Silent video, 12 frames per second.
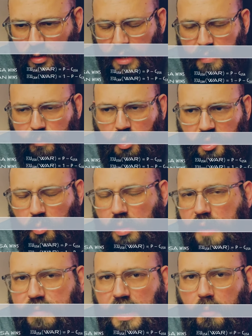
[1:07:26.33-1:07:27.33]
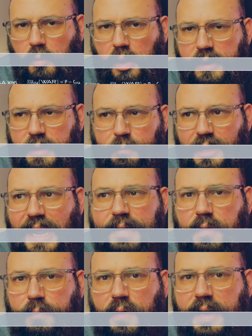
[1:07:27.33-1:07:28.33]
draw the border wherever I want it, but I
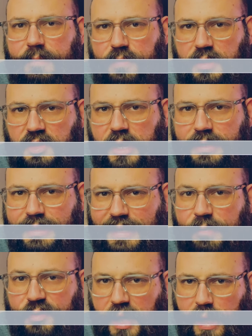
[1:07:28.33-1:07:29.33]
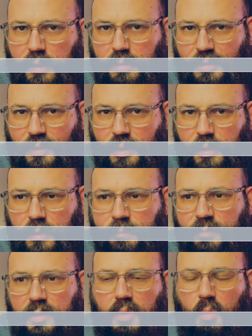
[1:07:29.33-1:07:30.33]
have to fight for the chance to get that.
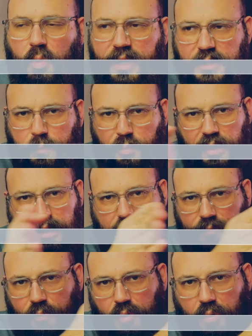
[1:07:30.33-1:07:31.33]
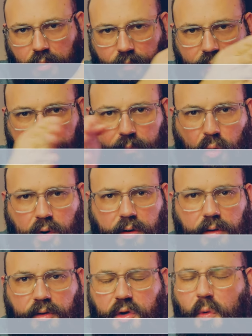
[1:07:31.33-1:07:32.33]
Which peaceful
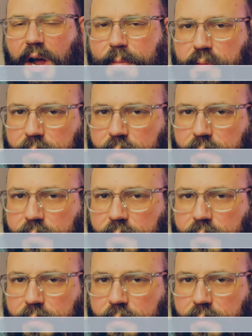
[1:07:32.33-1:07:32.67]
borders do I